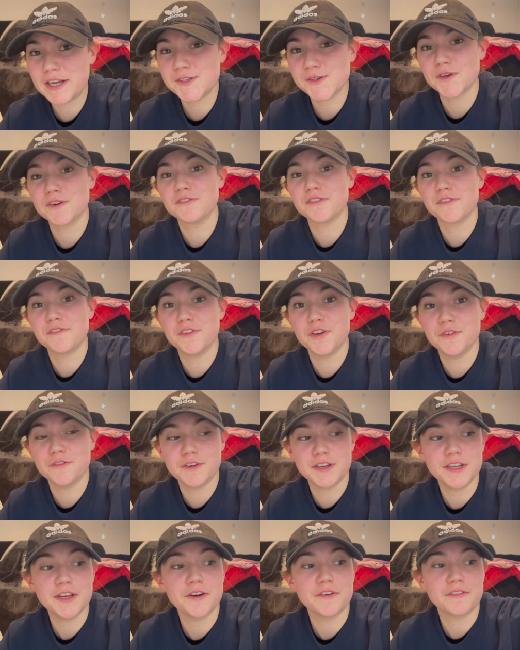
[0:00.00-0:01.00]
do a review
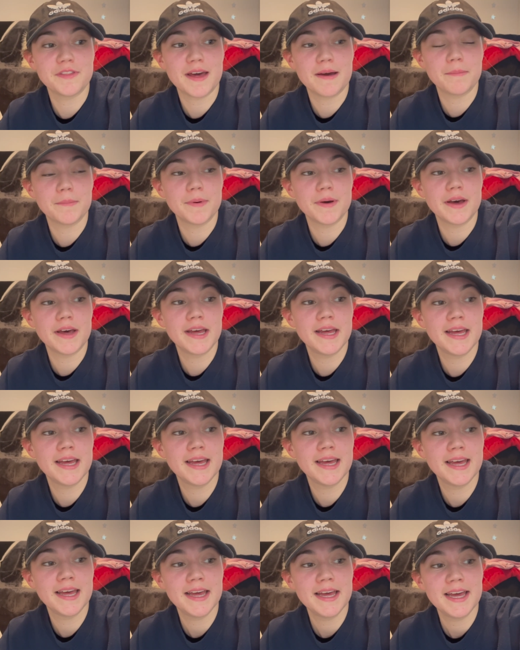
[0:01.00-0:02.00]
video of them, but
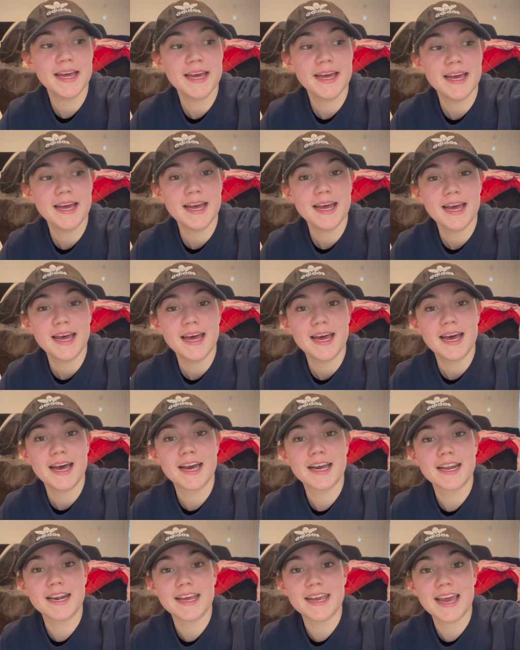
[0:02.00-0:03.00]

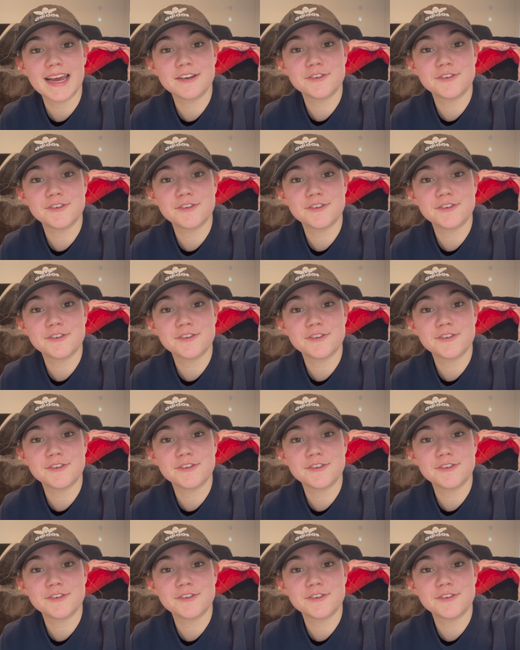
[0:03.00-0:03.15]
I'm gonna get a